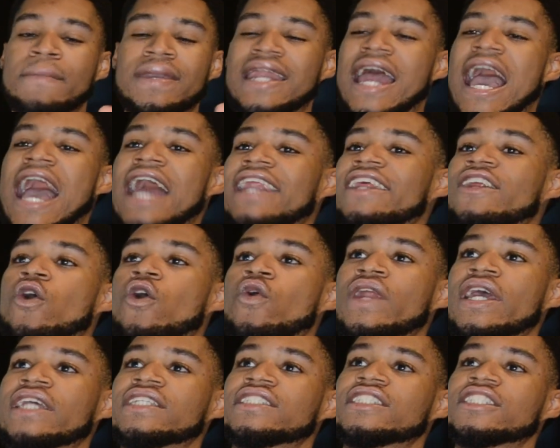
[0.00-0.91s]
Had it on
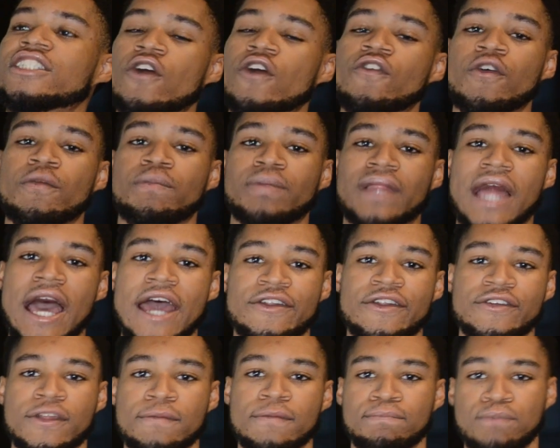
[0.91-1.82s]
a silver
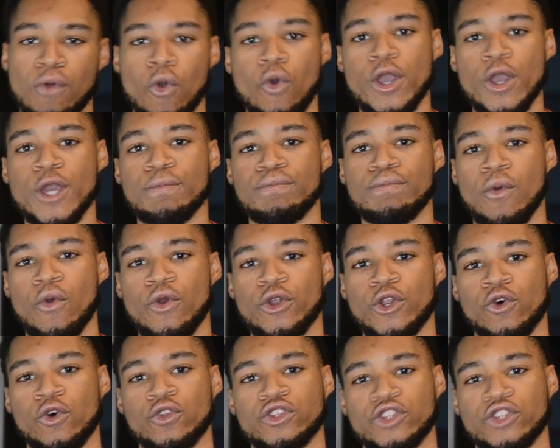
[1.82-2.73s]
platter. The boy born
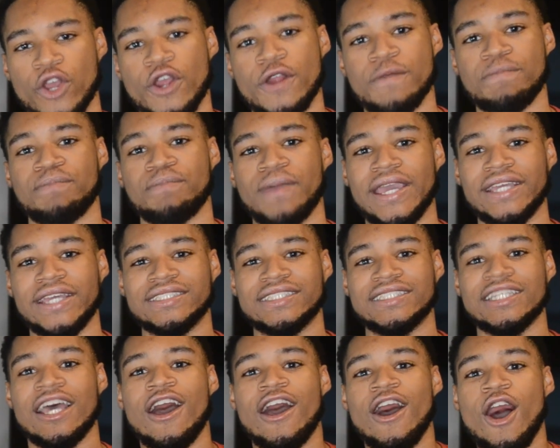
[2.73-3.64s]
on third
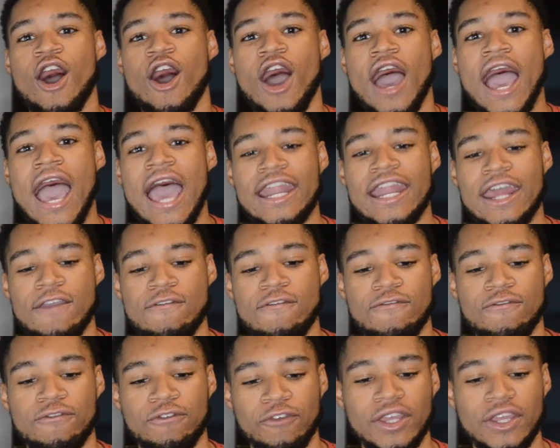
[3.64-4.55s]
base had a
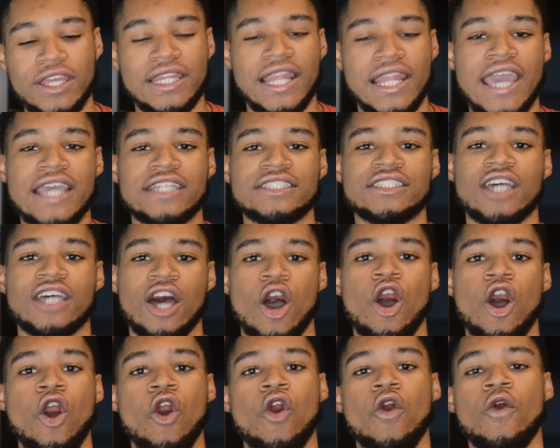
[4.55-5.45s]
free lane to
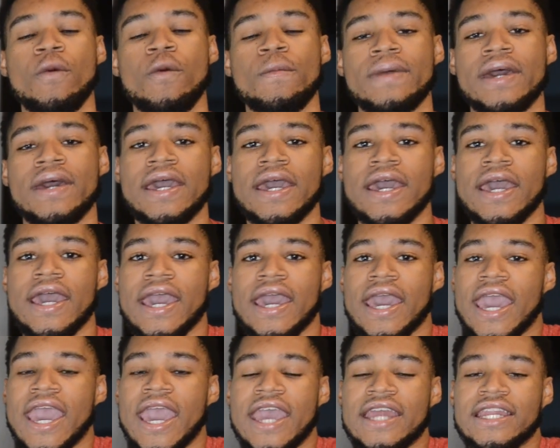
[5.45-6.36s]
home,
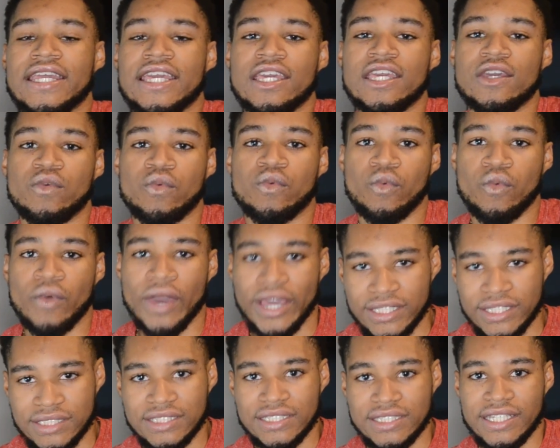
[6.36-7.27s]
and he
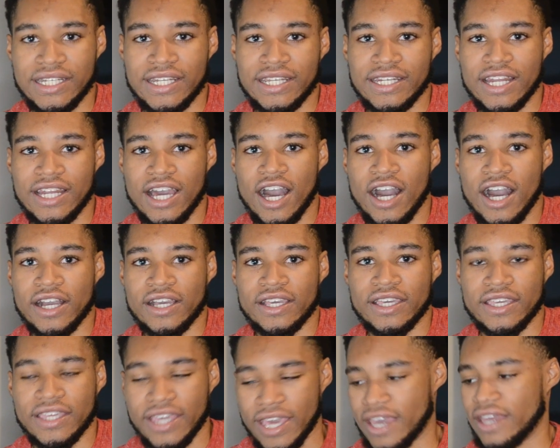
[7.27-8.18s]
wasted it
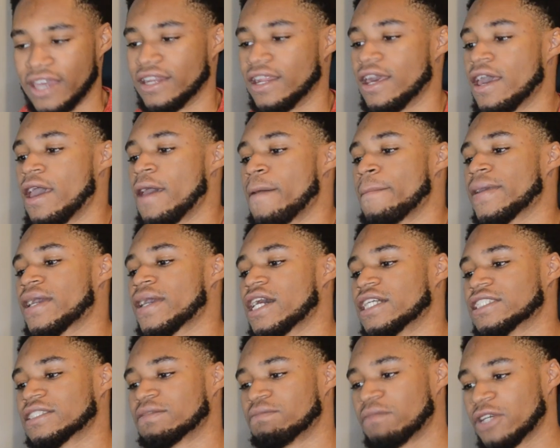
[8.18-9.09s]
again.
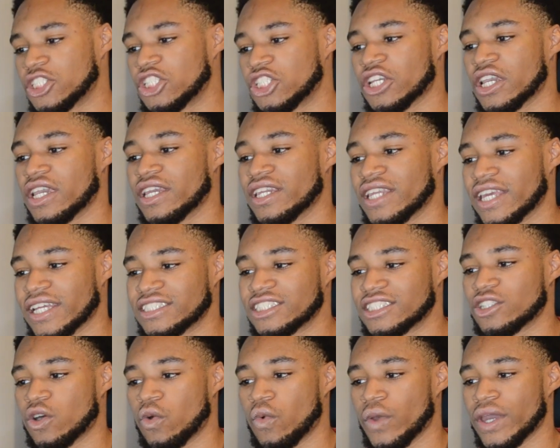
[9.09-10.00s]
Because Michigan gets
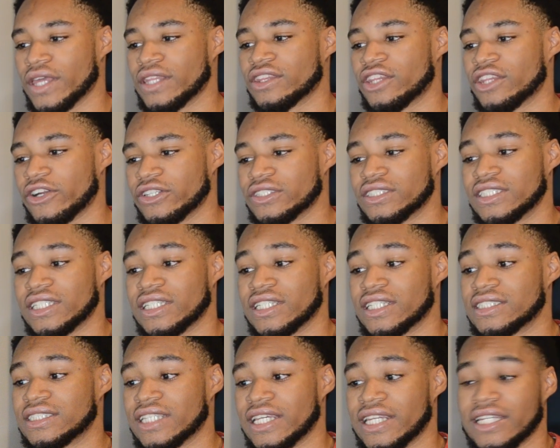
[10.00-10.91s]
the win
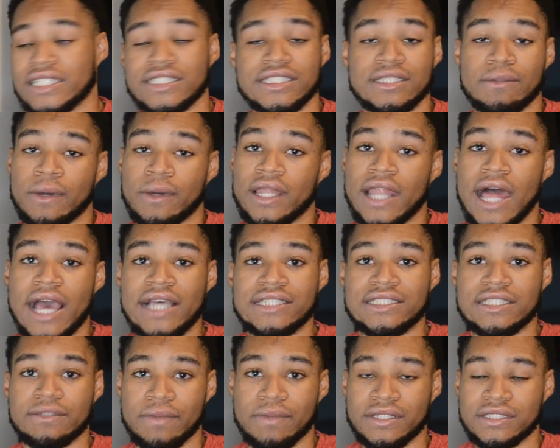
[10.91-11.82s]
13-10 in some
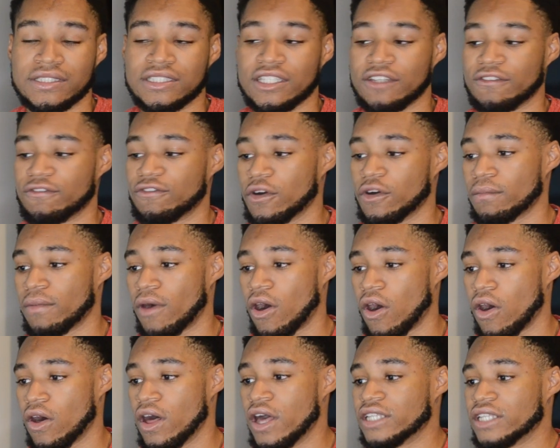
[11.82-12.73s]
classic Big Ten
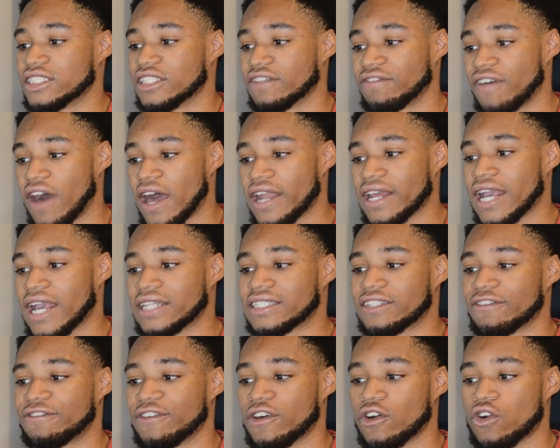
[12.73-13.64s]
football. Zavada got
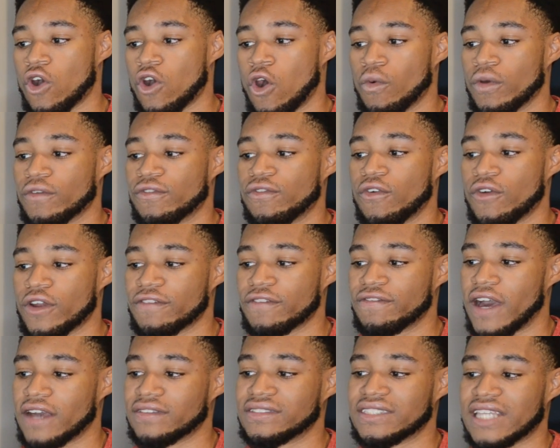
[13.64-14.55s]
the field goal with
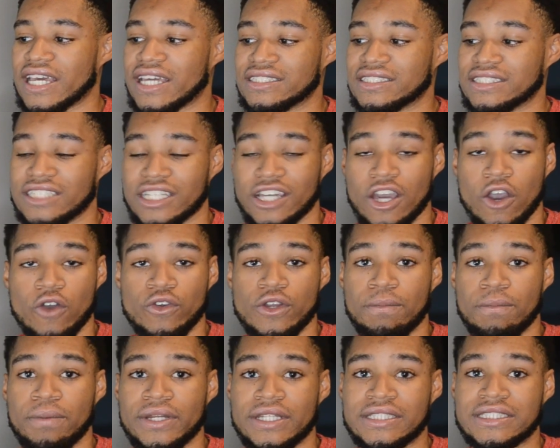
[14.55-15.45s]
45 seconds to go to
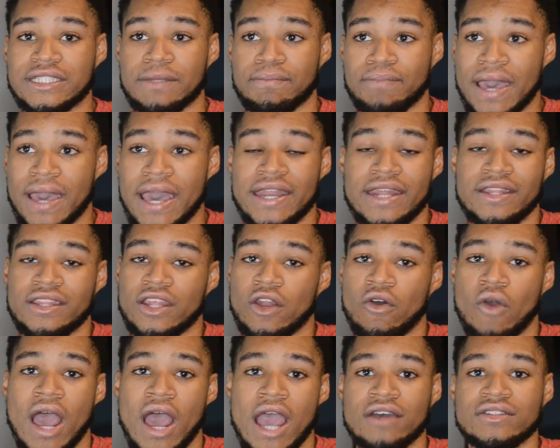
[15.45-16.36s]
put it to bed, and then
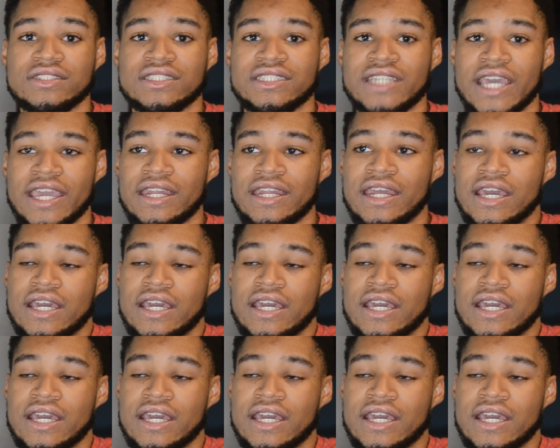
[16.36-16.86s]
Ohio State